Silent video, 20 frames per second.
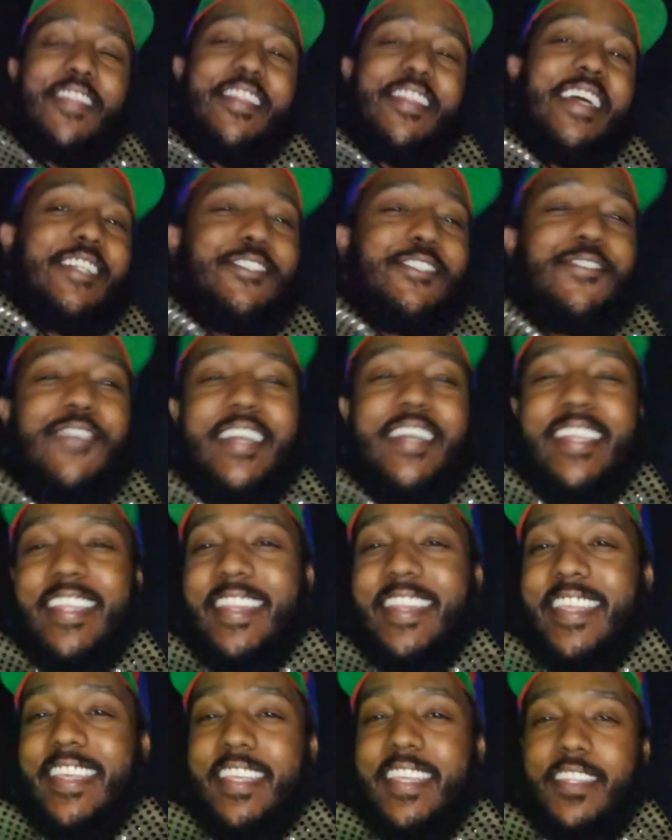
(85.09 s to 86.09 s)
That's funny.
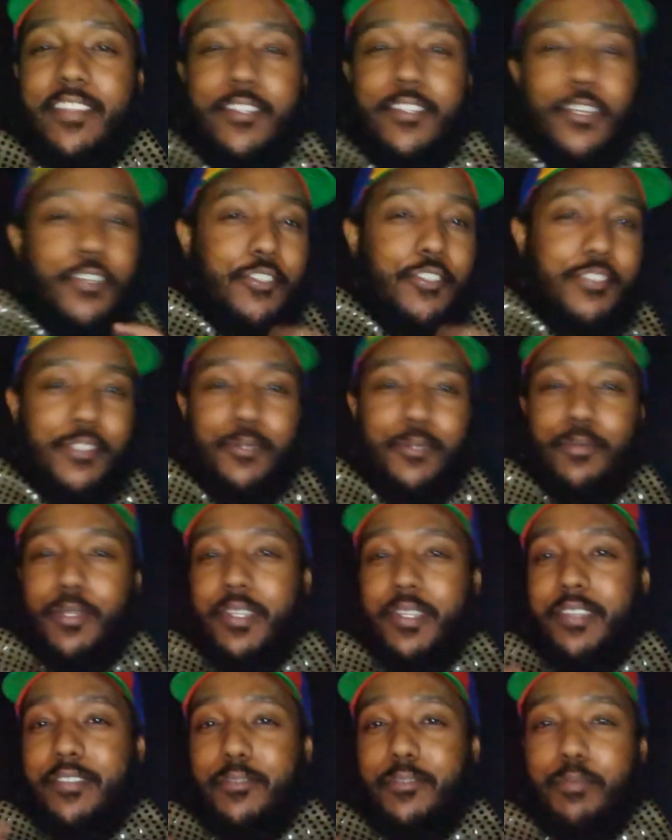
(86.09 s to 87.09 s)
The ticker symbol
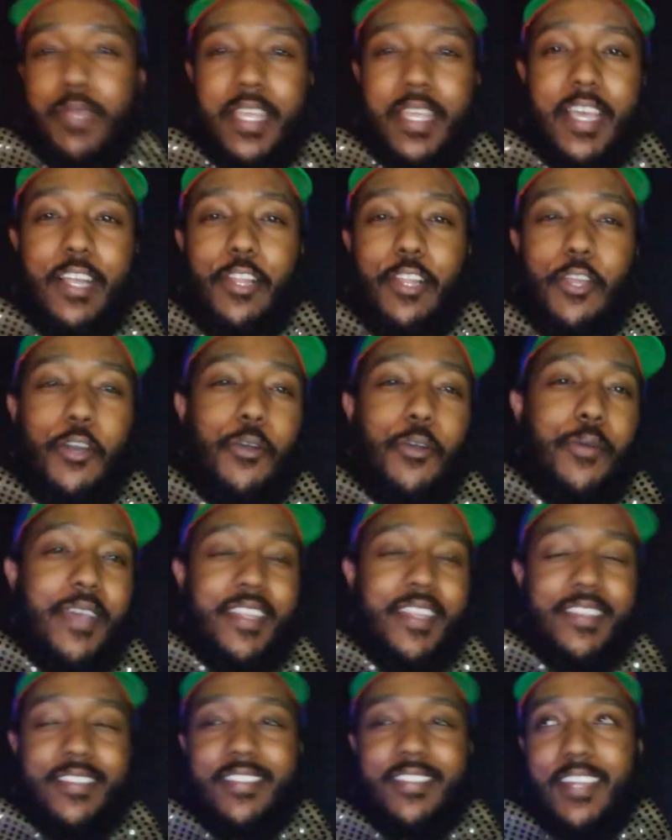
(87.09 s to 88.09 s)
is BLO
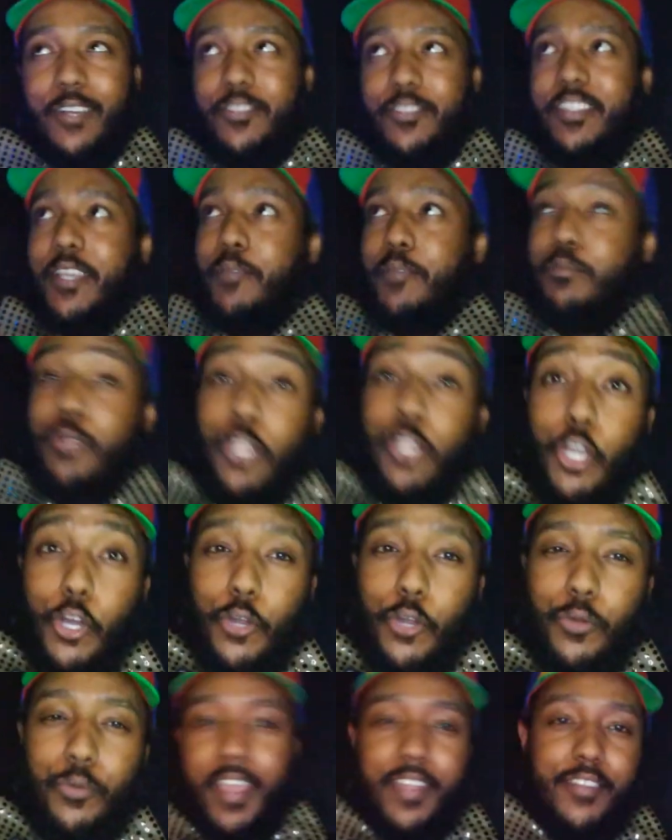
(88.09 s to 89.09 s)
and sounds like
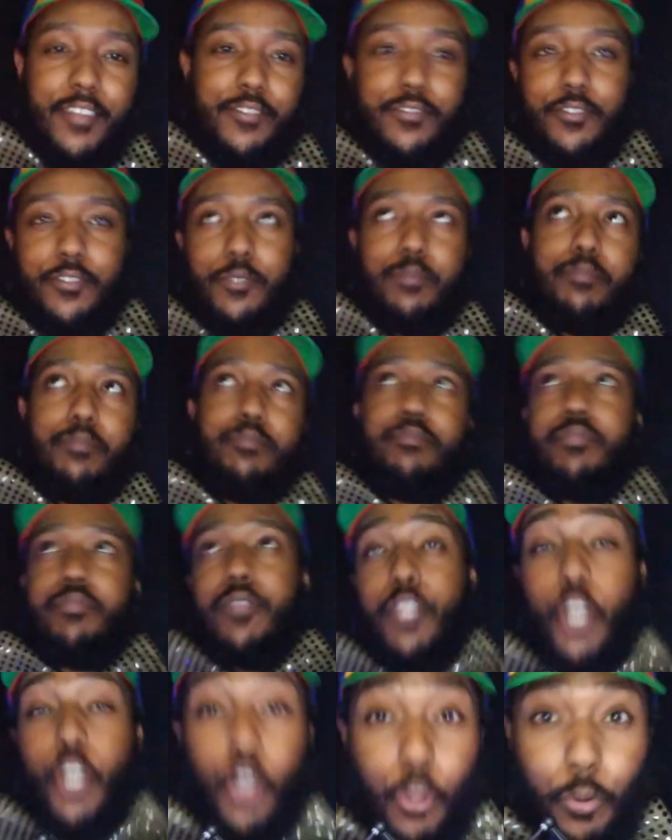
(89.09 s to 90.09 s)
blow and you
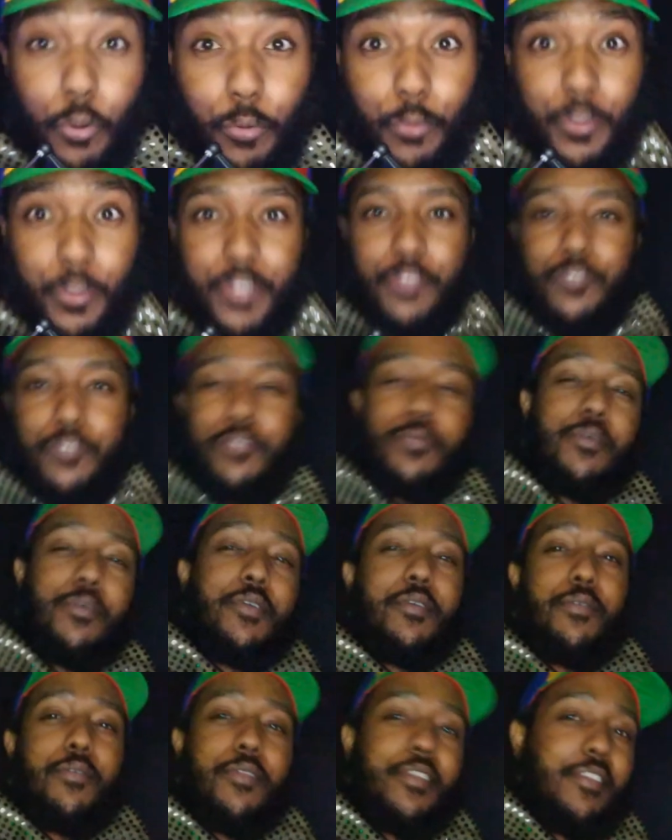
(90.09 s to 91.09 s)
blow
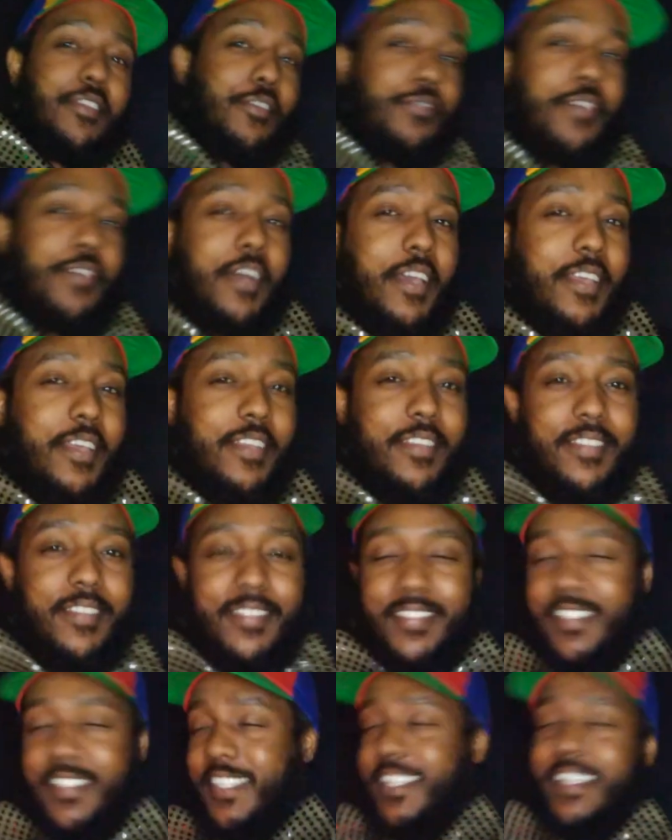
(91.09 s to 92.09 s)
into the
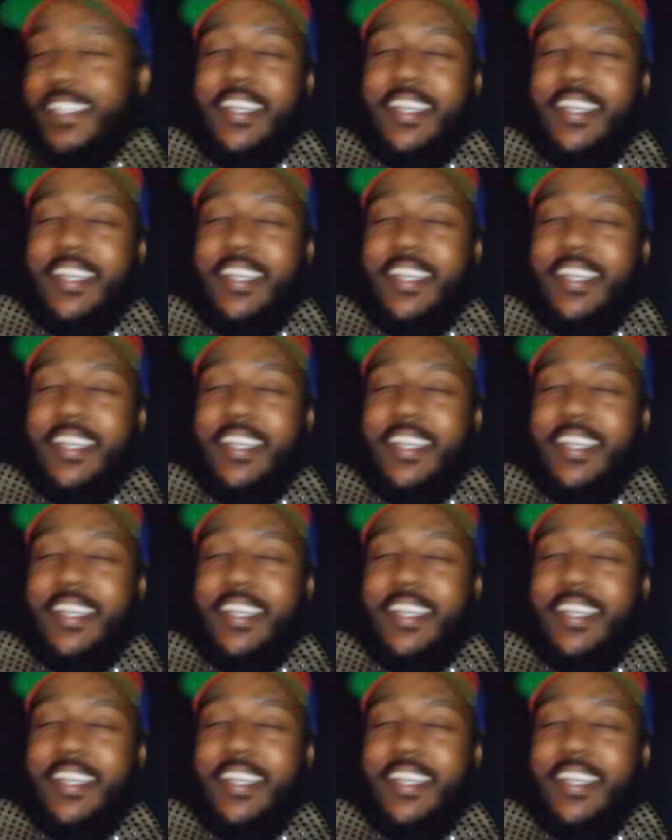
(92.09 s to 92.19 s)
device.